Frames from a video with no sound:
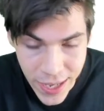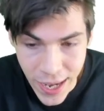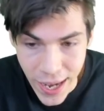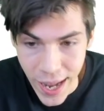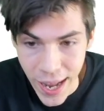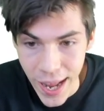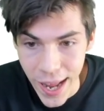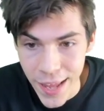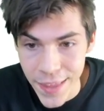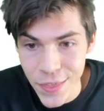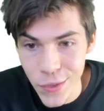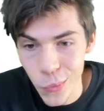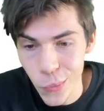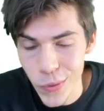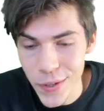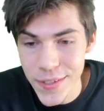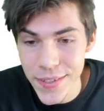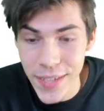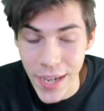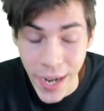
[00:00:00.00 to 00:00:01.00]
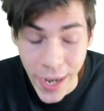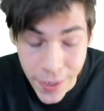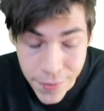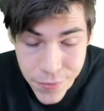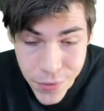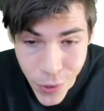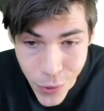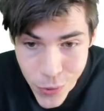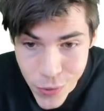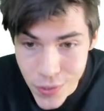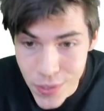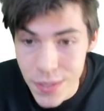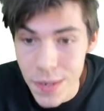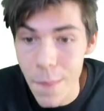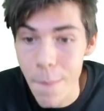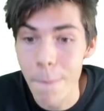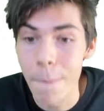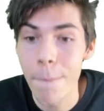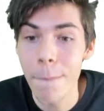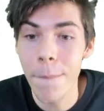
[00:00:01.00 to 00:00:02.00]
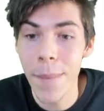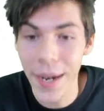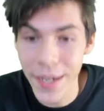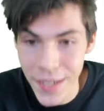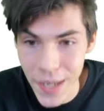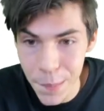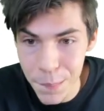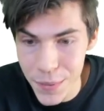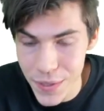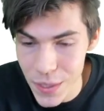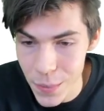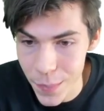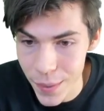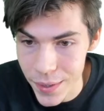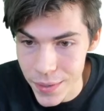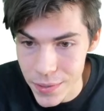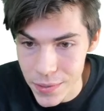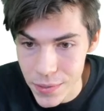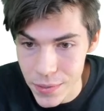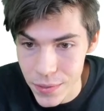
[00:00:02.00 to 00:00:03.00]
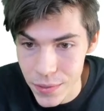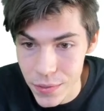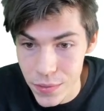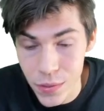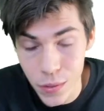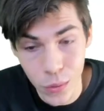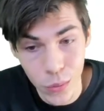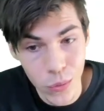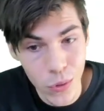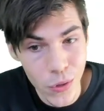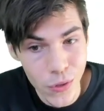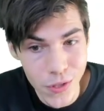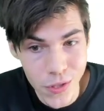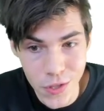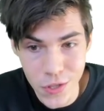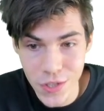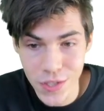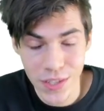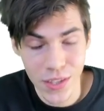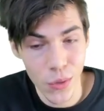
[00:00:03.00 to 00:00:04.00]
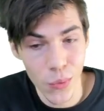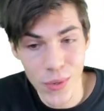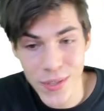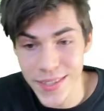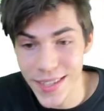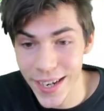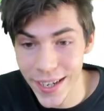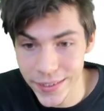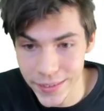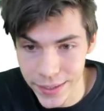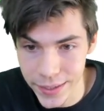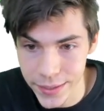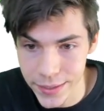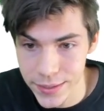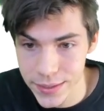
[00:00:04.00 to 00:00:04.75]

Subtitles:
and the ones I've chosen might not be the best. So those are just the ones I like.